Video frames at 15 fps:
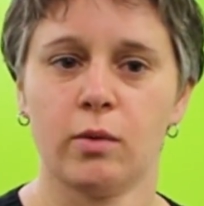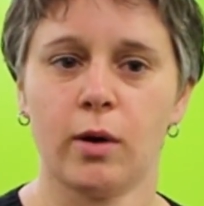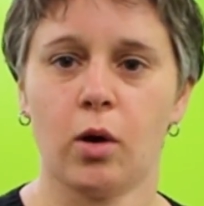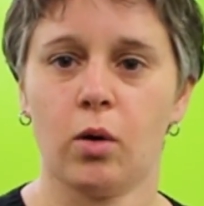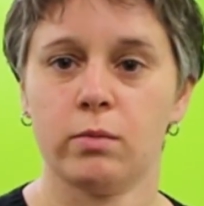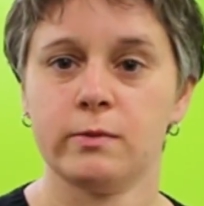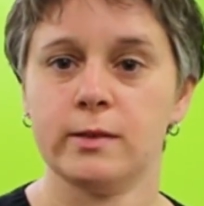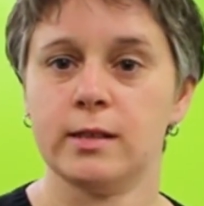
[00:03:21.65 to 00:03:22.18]
where
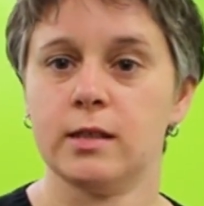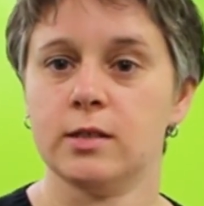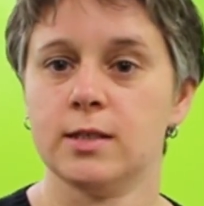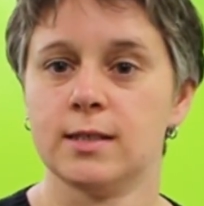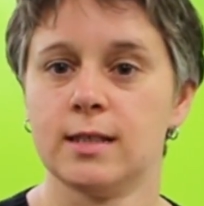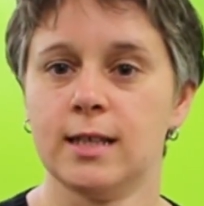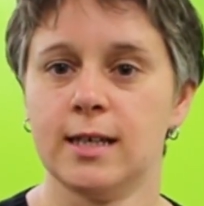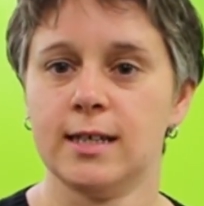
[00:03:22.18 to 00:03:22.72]
hopefully they'll
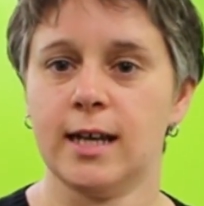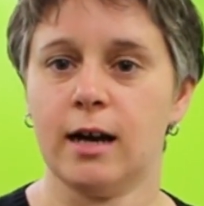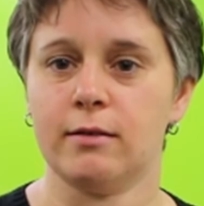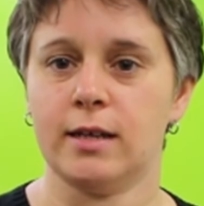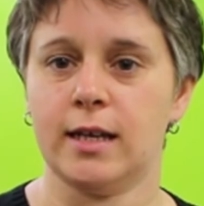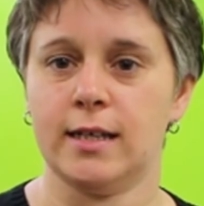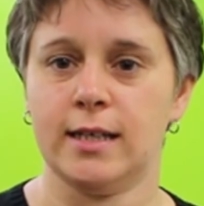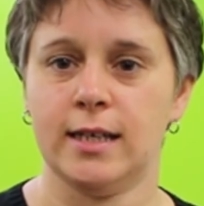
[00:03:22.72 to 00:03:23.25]
just lay
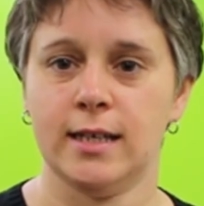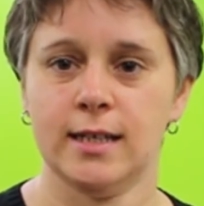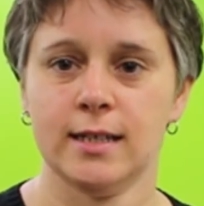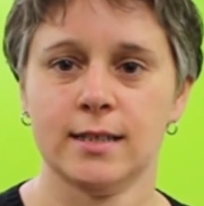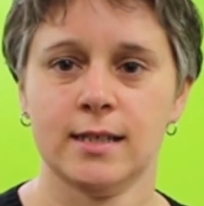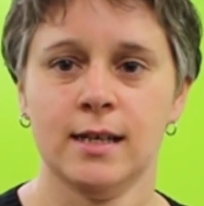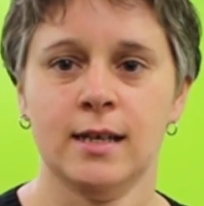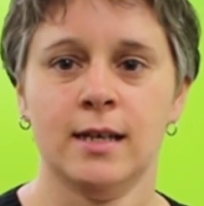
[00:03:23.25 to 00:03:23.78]
down and eat
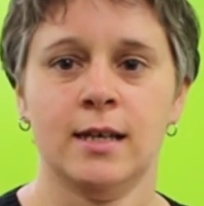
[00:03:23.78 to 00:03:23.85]
it,